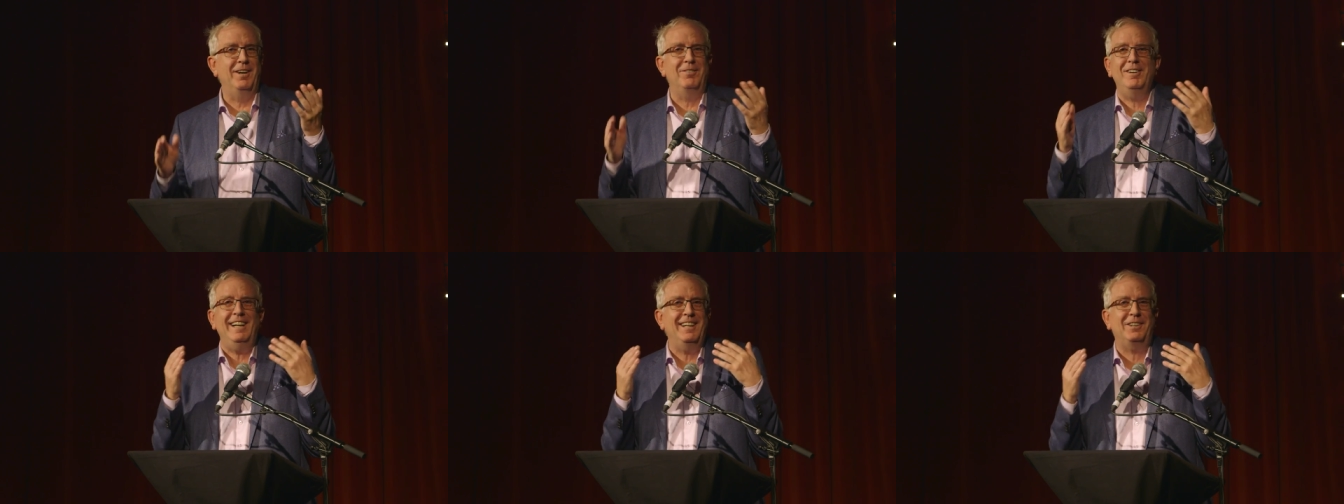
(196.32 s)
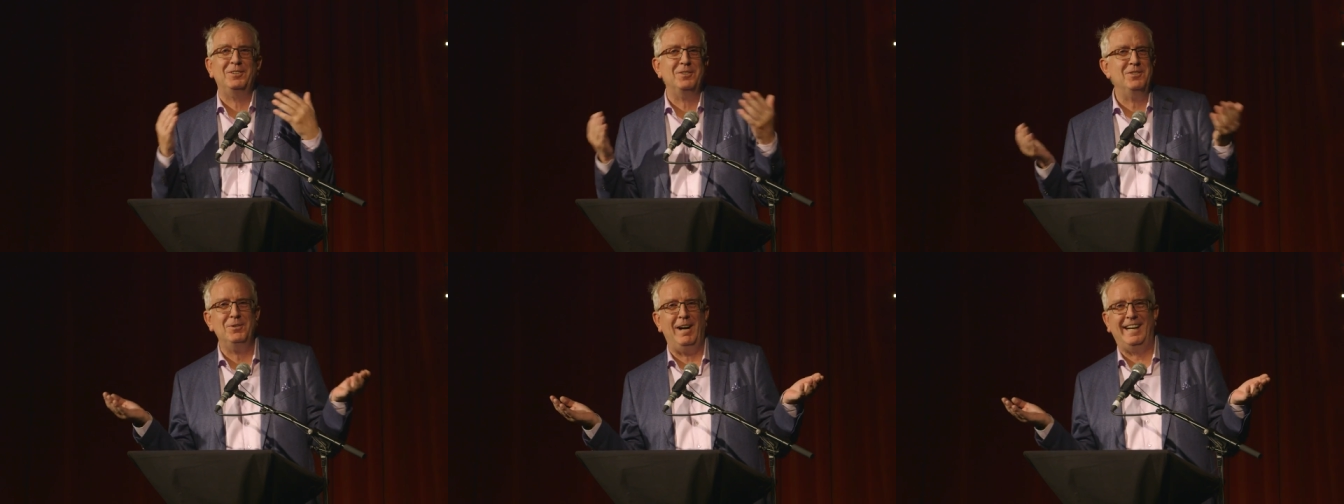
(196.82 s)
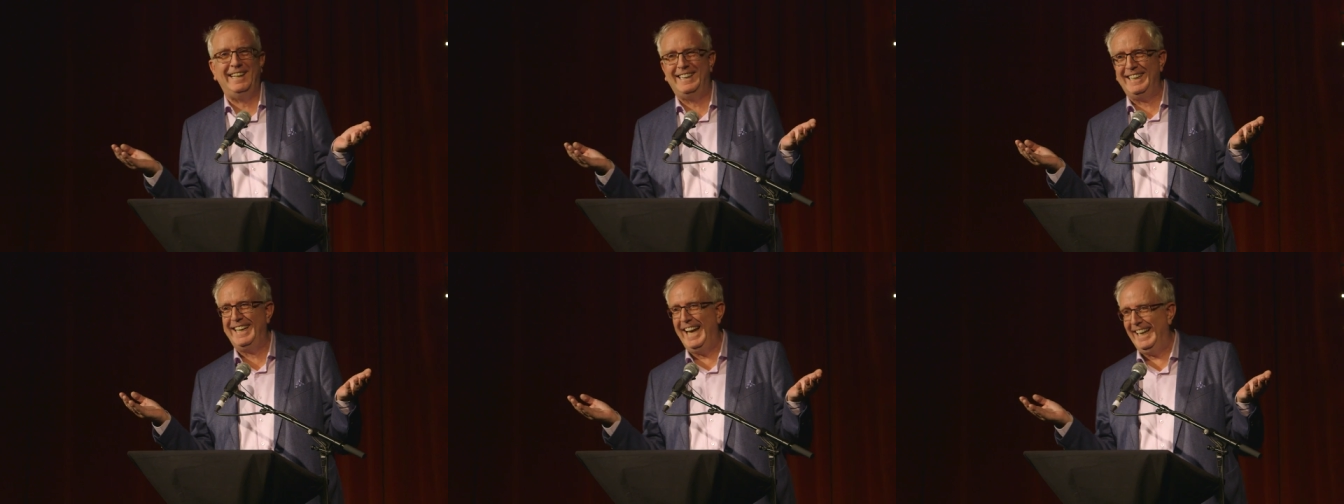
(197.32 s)
I really couldn't do
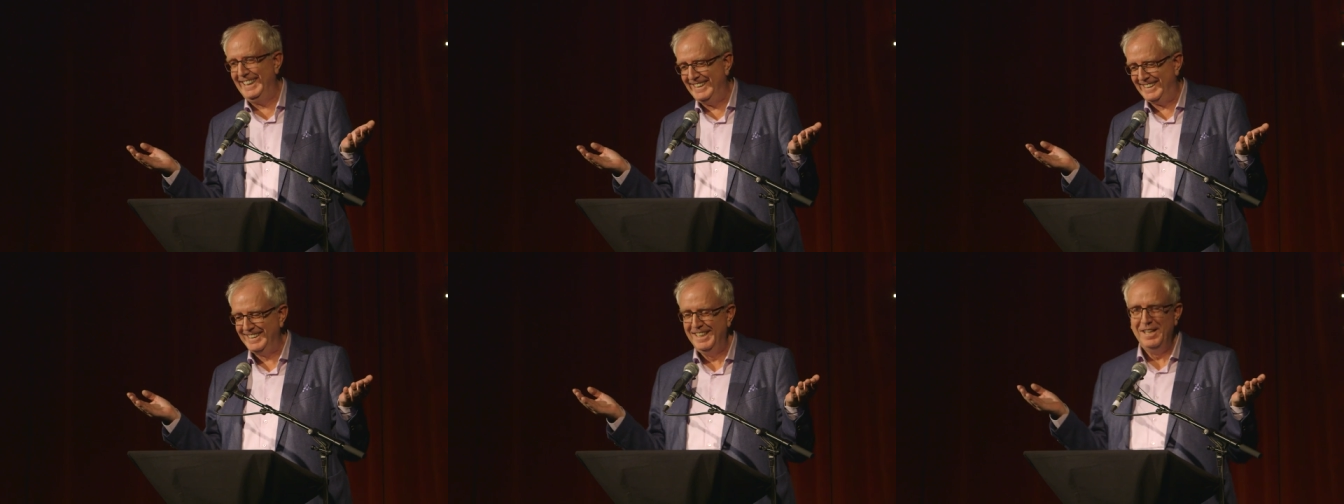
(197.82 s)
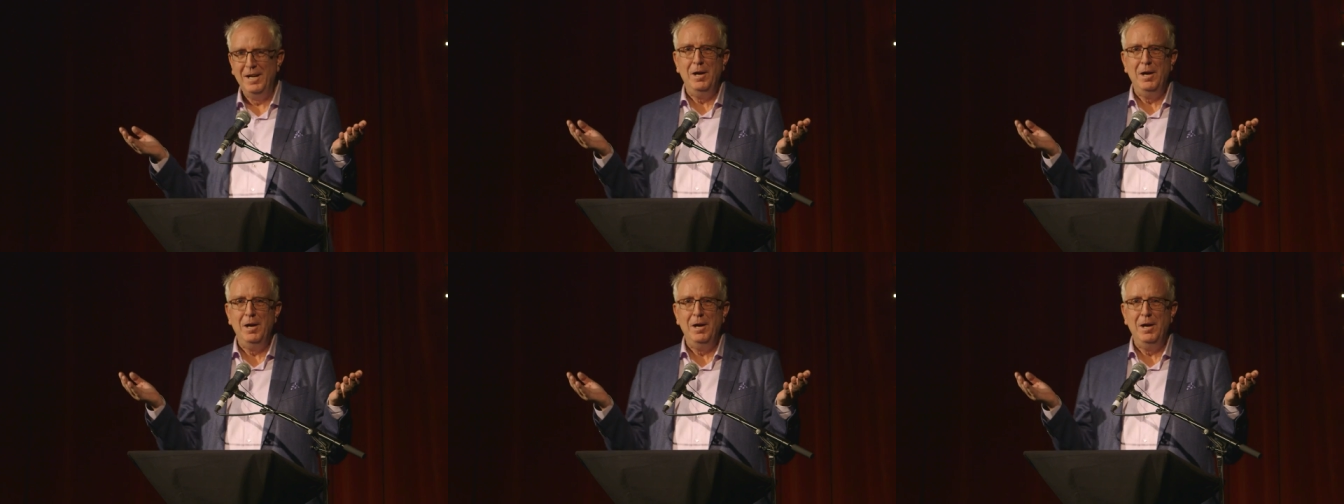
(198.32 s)
anything else.